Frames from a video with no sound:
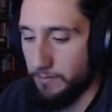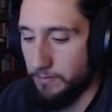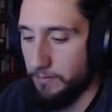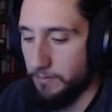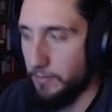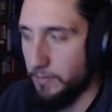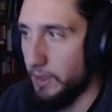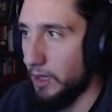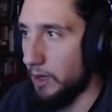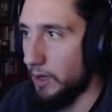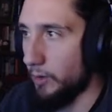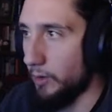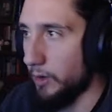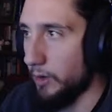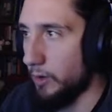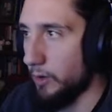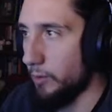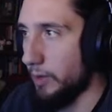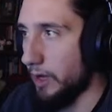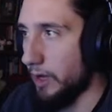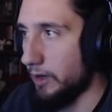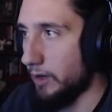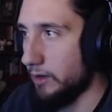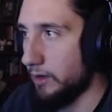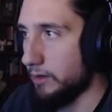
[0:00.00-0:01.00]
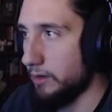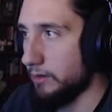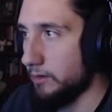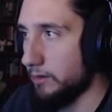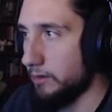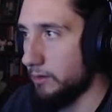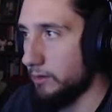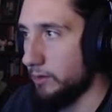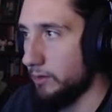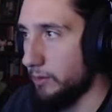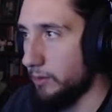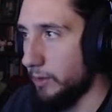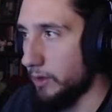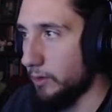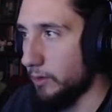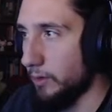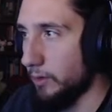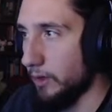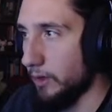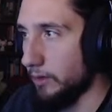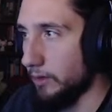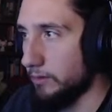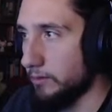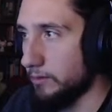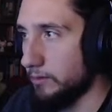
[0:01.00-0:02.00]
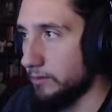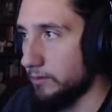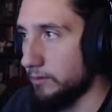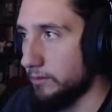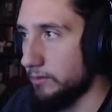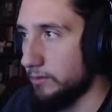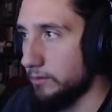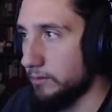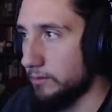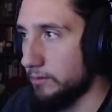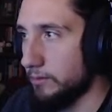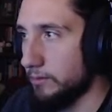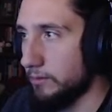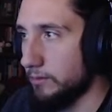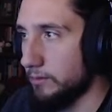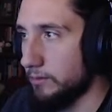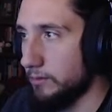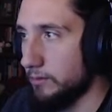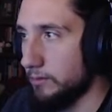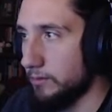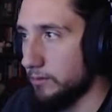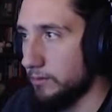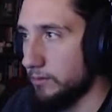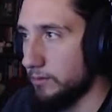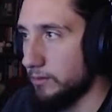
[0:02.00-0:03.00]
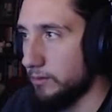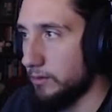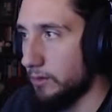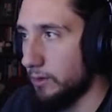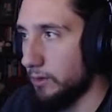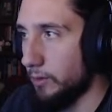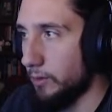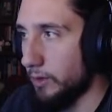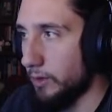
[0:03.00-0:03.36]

do I go back? What am I doing? What is